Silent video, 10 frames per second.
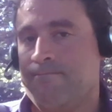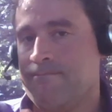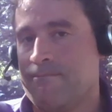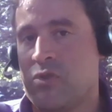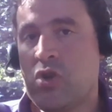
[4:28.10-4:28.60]

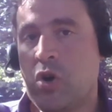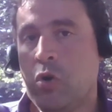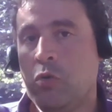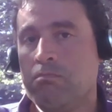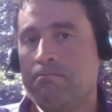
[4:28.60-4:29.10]

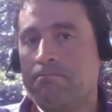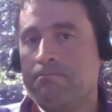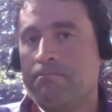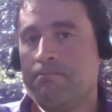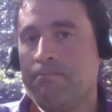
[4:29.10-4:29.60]
So
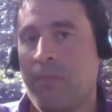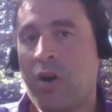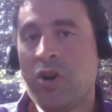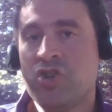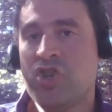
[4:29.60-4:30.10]

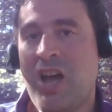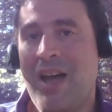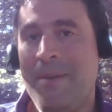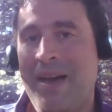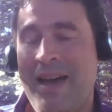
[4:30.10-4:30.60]
our
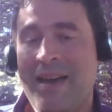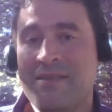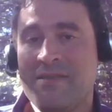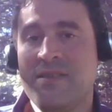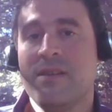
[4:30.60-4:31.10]
job
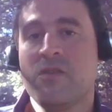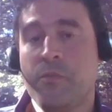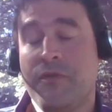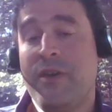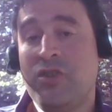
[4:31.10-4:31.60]
as sales
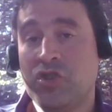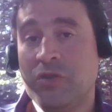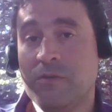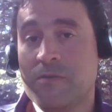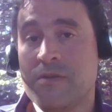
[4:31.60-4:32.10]

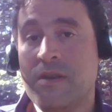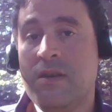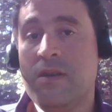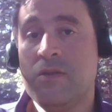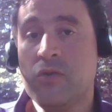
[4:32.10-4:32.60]
professionals
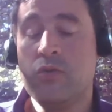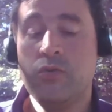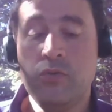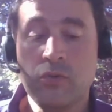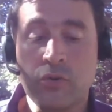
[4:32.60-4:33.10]
is
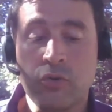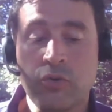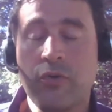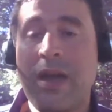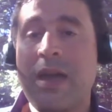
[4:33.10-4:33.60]
to
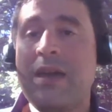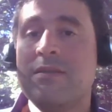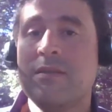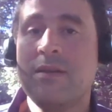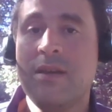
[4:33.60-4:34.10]

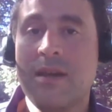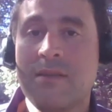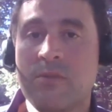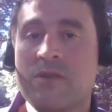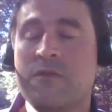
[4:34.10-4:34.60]
create an
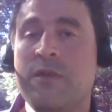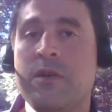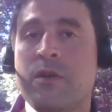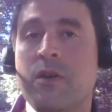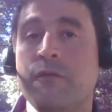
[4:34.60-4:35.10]

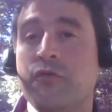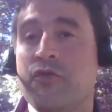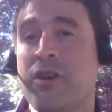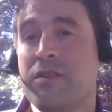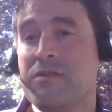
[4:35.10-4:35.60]
atmosphere of
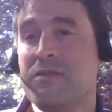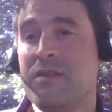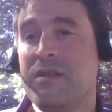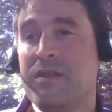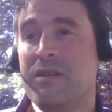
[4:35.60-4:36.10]
trust
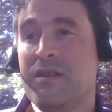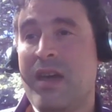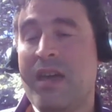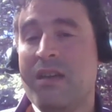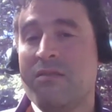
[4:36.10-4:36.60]

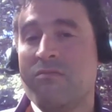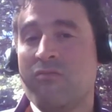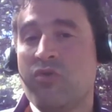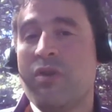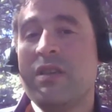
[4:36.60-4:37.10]
and
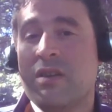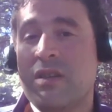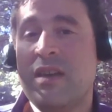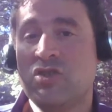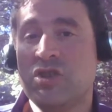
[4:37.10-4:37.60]
create
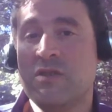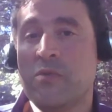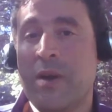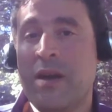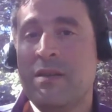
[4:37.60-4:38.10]

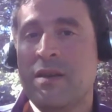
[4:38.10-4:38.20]
connections, right?